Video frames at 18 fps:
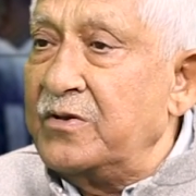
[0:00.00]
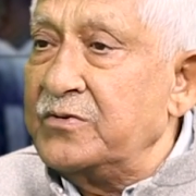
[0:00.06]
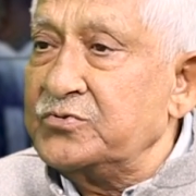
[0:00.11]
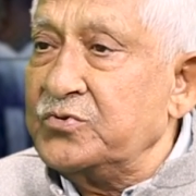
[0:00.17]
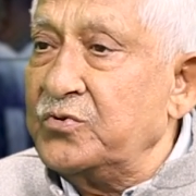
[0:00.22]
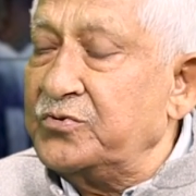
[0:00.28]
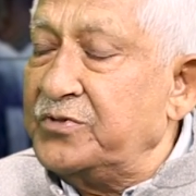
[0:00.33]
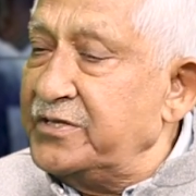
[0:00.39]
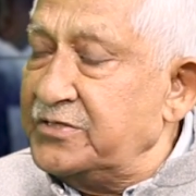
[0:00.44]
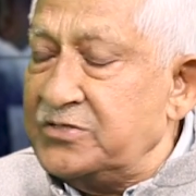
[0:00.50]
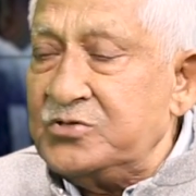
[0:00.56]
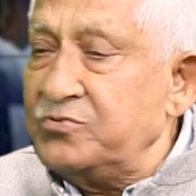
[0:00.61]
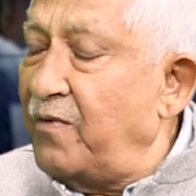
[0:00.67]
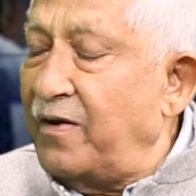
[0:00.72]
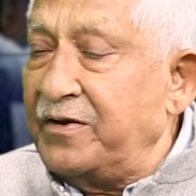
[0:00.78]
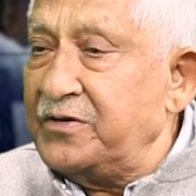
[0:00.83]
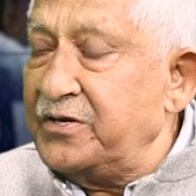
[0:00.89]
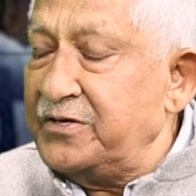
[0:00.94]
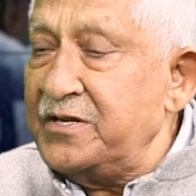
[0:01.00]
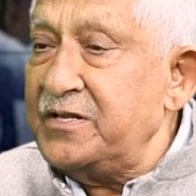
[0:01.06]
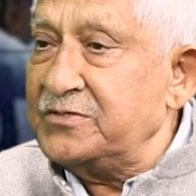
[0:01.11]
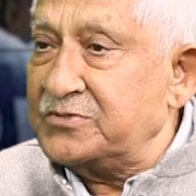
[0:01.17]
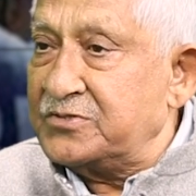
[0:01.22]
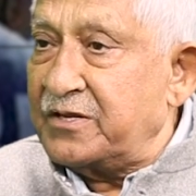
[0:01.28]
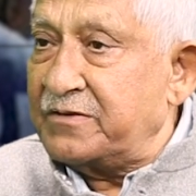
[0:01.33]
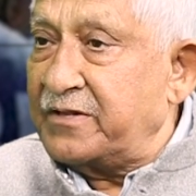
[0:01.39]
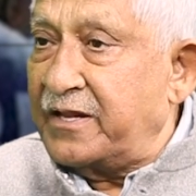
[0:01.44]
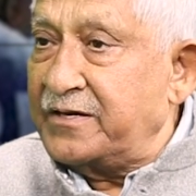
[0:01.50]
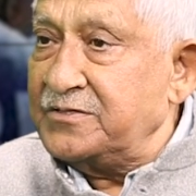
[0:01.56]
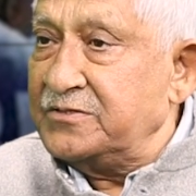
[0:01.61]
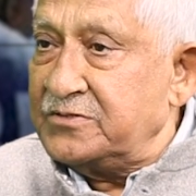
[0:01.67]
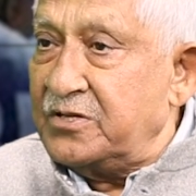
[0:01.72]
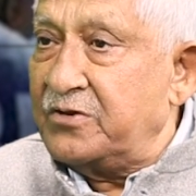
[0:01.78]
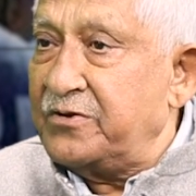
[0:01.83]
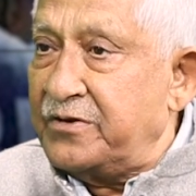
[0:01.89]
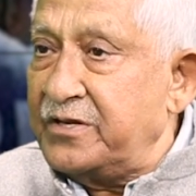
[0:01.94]
So this is what it is. That is
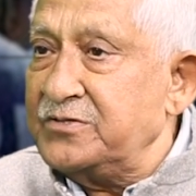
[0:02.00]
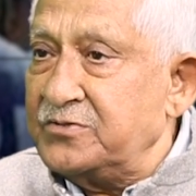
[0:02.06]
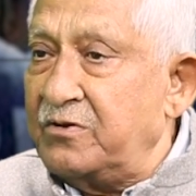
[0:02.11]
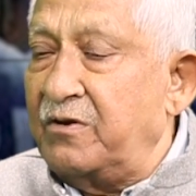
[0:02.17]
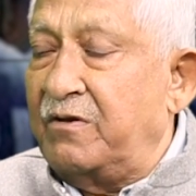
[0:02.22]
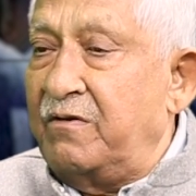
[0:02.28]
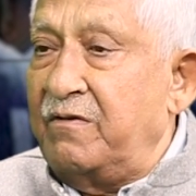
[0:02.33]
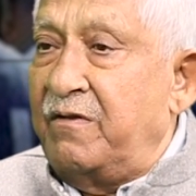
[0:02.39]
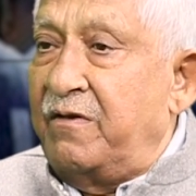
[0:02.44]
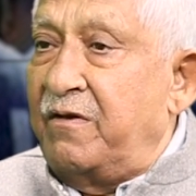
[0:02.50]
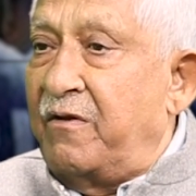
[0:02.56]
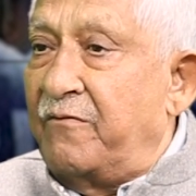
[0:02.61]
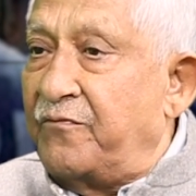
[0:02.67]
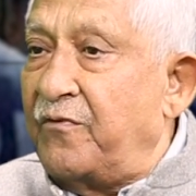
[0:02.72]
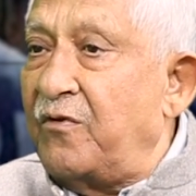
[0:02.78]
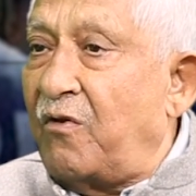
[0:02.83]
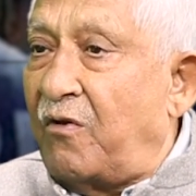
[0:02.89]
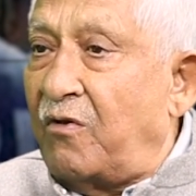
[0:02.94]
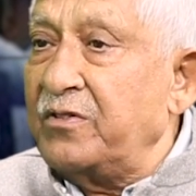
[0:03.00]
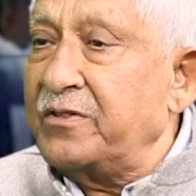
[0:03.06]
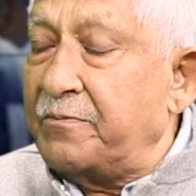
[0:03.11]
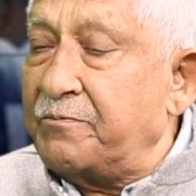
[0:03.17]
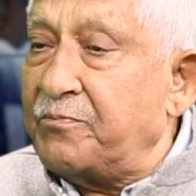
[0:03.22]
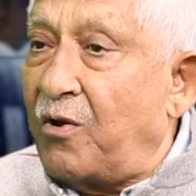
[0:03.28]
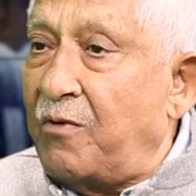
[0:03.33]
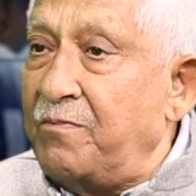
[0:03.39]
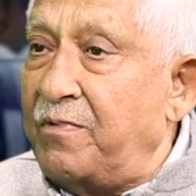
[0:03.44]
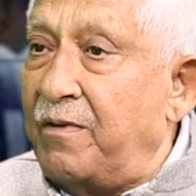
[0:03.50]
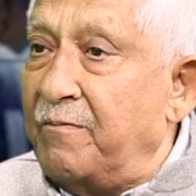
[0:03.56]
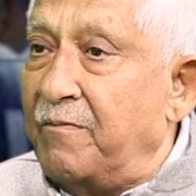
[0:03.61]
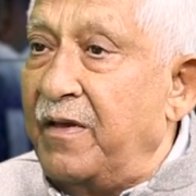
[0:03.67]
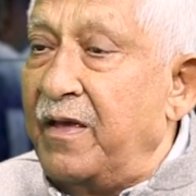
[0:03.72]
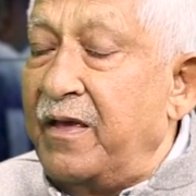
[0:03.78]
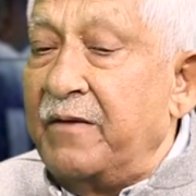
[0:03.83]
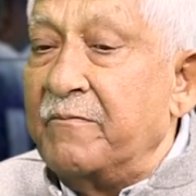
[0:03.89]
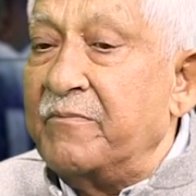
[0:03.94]
the reason for all the problem,
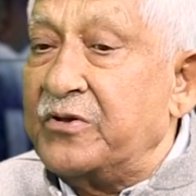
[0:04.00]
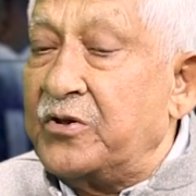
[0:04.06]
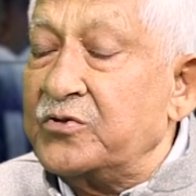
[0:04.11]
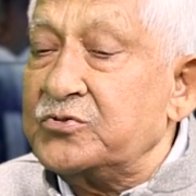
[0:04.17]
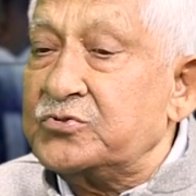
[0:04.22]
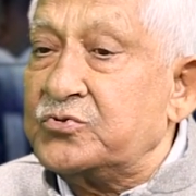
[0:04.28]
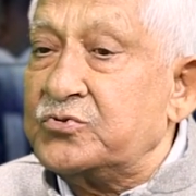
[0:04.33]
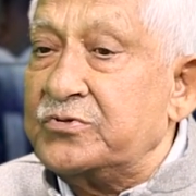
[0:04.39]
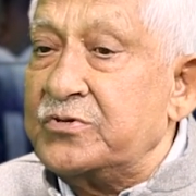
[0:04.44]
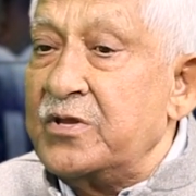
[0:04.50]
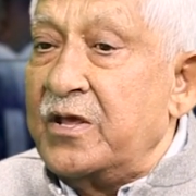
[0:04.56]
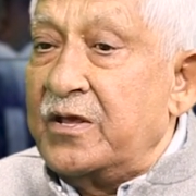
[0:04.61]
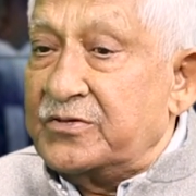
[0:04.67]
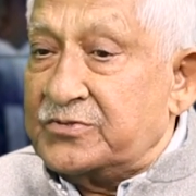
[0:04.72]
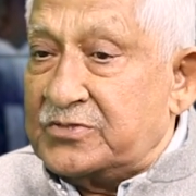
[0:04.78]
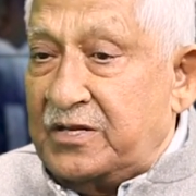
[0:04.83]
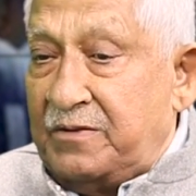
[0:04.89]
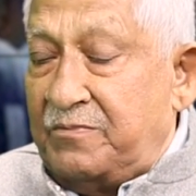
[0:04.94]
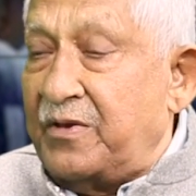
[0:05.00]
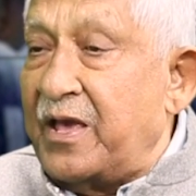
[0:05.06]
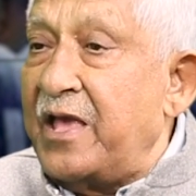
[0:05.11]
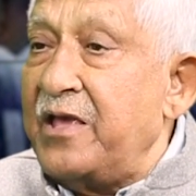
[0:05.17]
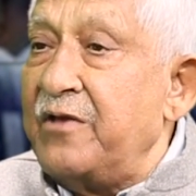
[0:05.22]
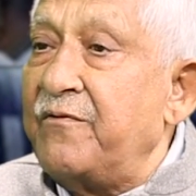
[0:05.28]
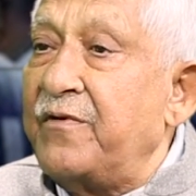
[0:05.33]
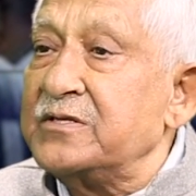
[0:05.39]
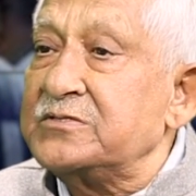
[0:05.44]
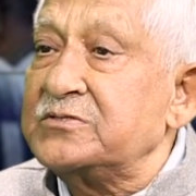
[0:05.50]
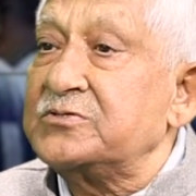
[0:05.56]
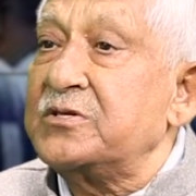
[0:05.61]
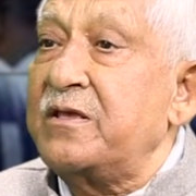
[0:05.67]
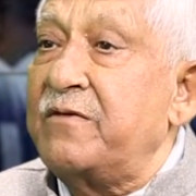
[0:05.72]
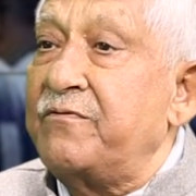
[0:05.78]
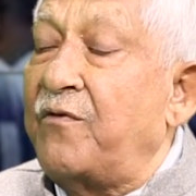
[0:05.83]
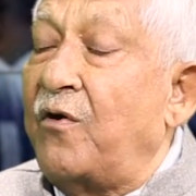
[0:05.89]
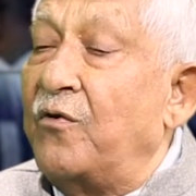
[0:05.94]
because CBI was
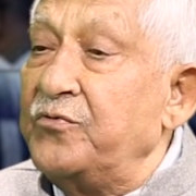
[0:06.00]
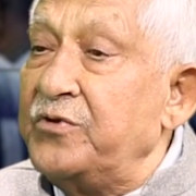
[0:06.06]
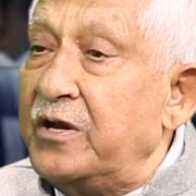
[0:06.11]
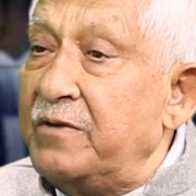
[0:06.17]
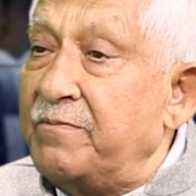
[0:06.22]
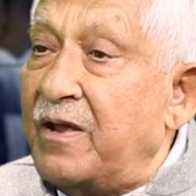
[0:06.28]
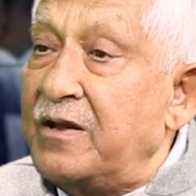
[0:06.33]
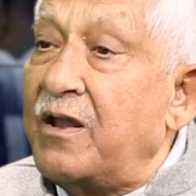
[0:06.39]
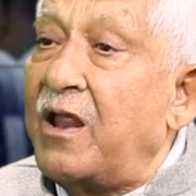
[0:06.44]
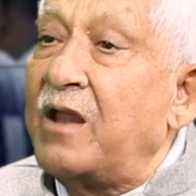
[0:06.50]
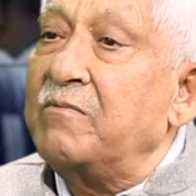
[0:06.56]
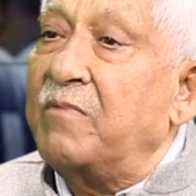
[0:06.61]
founded by Lal